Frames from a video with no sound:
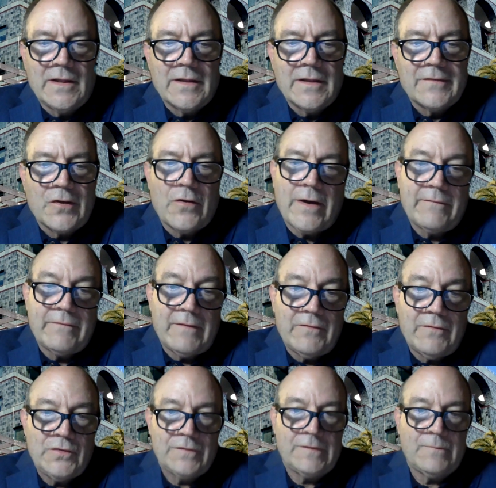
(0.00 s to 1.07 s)
So I've
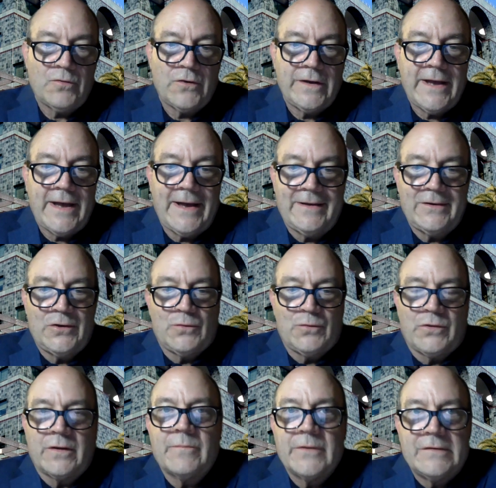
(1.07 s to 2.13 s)
given you some pretty hard
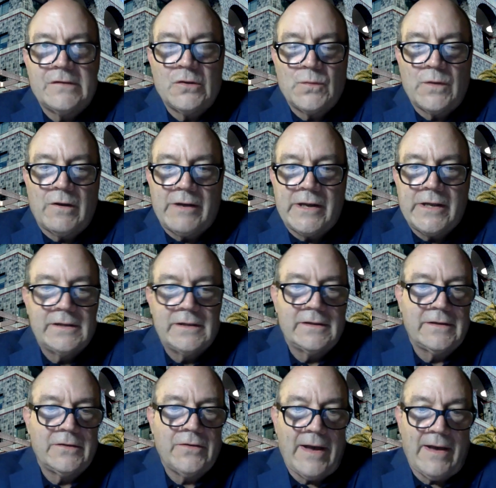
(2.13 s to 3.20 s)
homework, but don't worry,
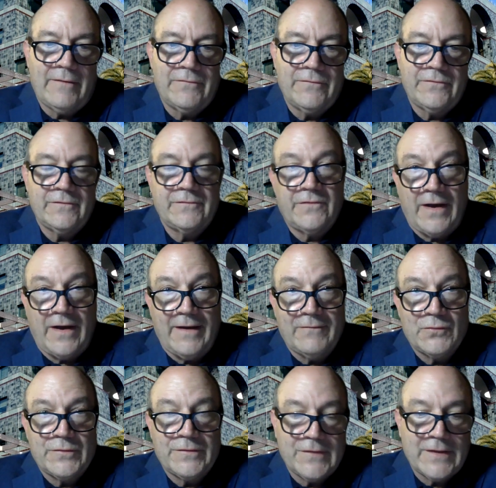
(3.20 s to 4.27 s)
you have 5
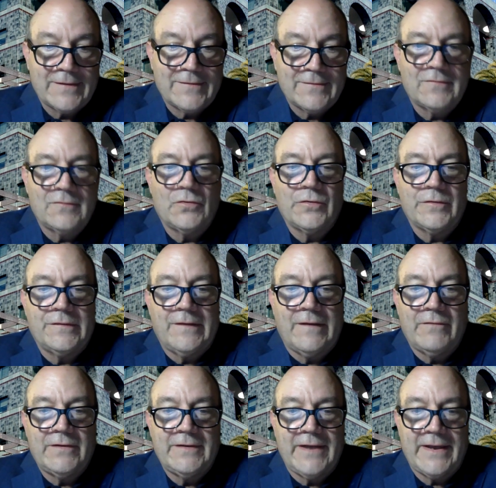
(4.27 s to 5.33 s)
or 6 or
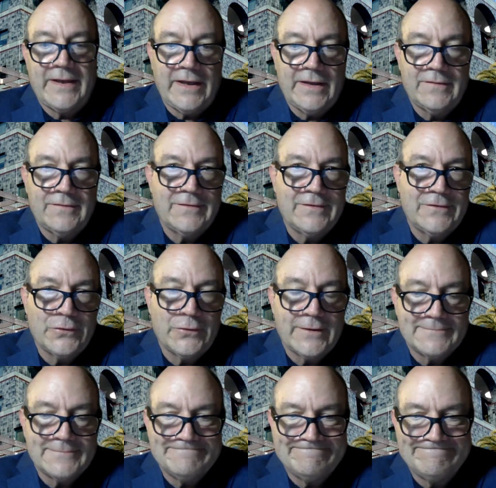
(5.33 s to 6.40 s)
7 decades to do it.